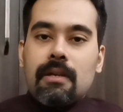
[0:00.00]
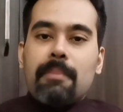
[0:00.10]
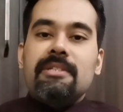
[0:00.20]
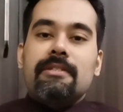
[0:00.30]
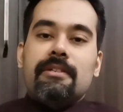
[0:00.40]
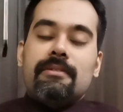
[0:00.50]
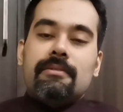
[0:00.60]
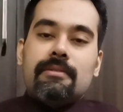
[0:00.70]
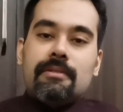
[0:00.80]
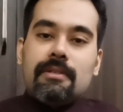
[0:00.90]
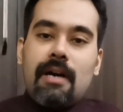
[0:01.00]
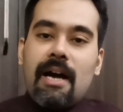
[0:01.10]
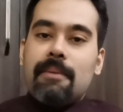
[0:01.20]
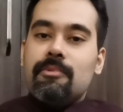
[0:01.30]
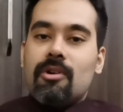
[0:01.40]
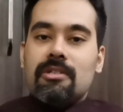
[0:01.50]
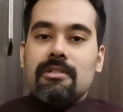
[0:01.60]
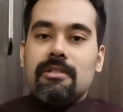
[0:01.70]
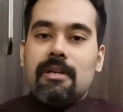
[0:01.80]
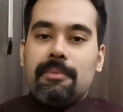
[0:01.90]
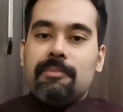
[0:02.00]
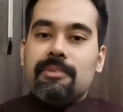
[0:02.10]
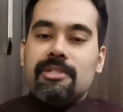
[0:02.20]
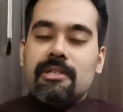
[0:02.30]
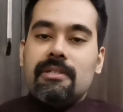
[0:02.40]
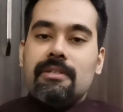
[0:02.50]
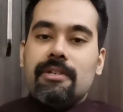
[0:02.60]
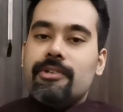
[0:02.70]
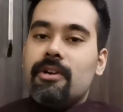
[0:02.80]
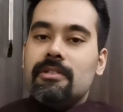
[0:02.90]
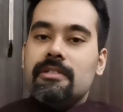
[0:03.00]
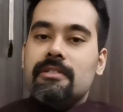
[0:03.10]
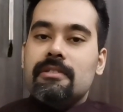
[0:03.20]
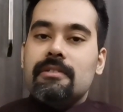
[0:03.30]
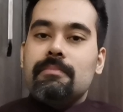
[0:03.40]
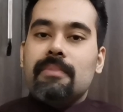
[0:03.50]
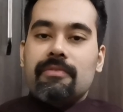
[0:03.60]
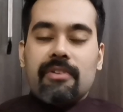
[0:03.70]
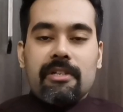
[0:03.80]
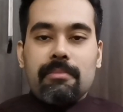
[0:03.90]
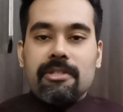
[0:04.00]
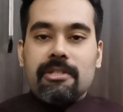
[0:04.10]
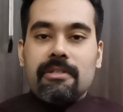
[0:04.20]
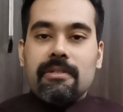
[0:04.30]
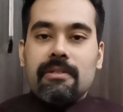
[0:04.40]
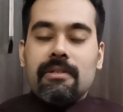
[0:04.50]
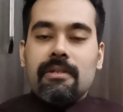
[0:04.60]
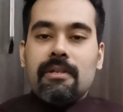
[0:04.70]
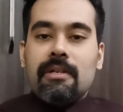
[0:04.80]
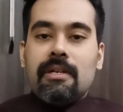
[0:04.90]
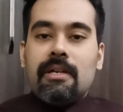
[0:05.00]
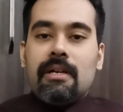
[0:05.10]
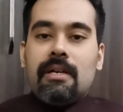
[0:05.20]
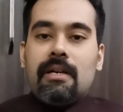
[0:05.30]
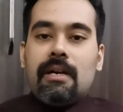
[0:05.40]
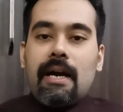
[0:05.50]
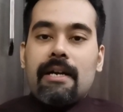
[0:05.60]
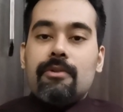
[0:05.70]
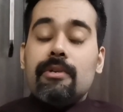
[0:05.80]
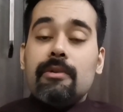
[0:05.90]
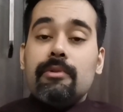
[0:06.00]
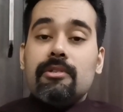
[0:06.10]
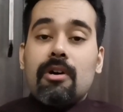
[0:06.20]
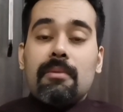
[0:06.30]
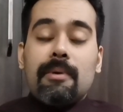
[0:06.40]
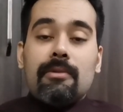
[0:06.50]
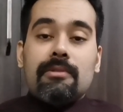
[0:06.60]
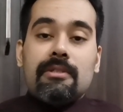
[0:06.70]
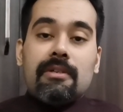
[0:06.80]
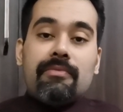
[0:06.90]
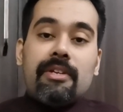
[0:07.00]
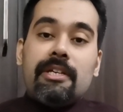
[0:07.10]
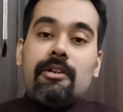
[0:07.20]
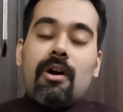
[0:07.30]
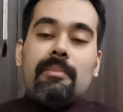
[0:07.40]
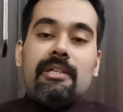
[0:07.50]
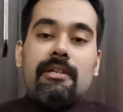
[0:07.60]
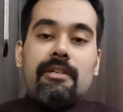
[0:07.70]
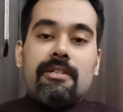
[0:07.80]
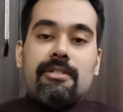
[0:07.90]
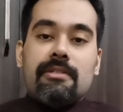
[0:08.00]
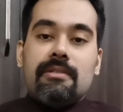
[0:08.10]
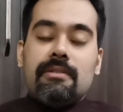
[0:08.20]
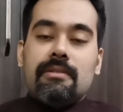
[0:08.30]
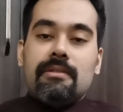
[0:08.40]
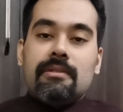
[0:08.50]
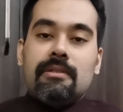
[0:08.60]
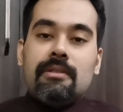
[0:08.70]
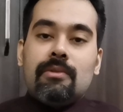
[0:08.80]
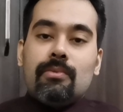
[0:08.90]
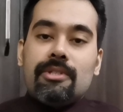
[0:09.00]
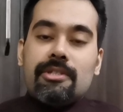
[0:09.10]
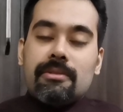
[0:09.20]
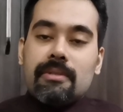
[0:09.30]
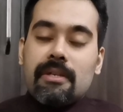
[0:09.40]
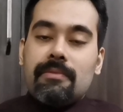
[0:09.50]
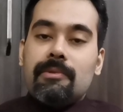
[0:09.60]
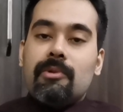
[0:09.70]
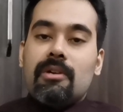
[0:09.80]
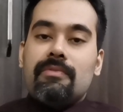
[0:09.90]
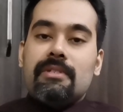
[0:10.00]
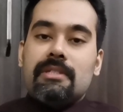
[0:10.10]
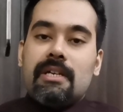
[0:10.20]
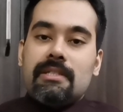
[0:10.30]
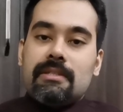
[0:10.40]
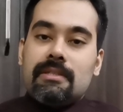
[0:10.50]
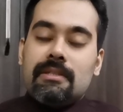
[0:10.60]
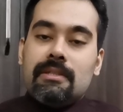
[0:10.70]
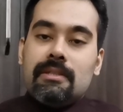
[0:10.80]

Namaste. I am Dr. Amit Mishra, radiologist, perfect imaging. And today we'll talk about a very common condition which every one of us has